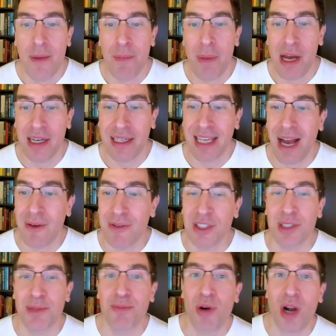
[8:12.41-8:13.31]
but
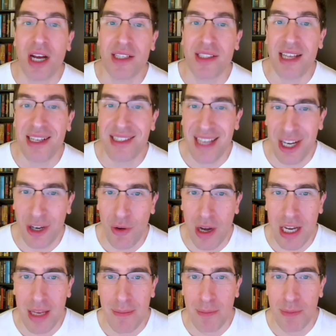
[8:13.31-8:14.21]
Gaussian process and
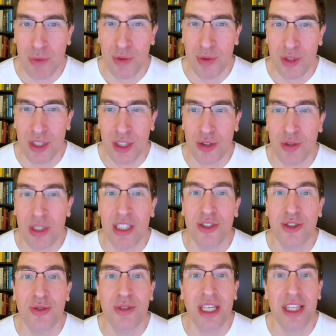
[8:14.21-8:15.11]
gradient boosted
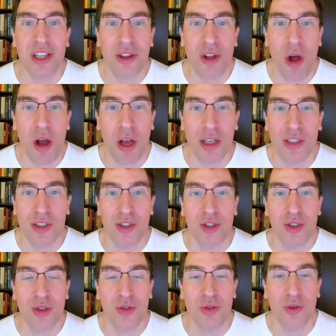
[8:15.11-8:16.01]
trees do take the
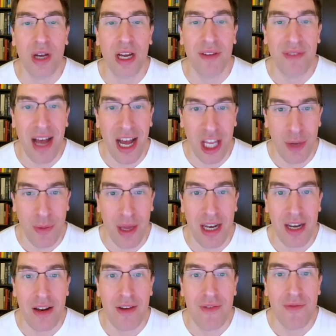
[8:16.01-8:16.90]
longest to
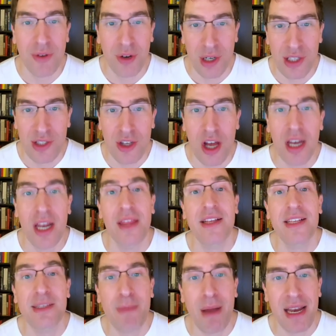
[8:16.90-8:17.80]
evaluate an inference on, and
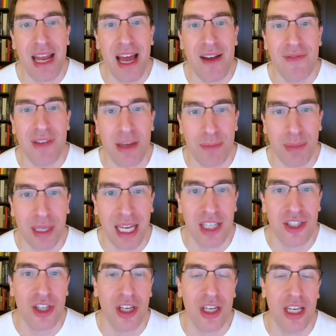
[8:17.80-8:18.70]
this might have
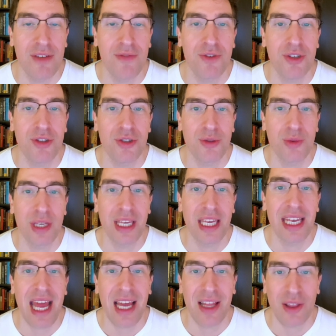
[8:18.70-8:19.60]
implication if you're doing
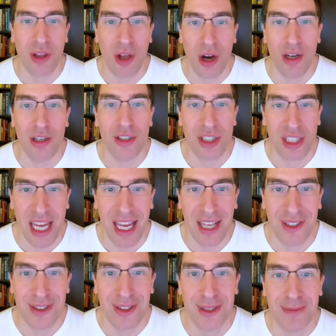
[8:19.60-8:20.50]
it at large
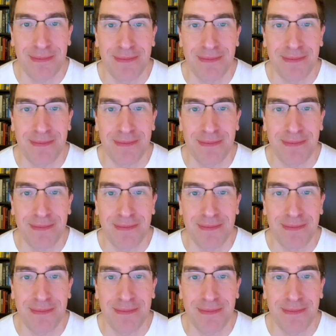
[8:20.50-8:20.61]
scales.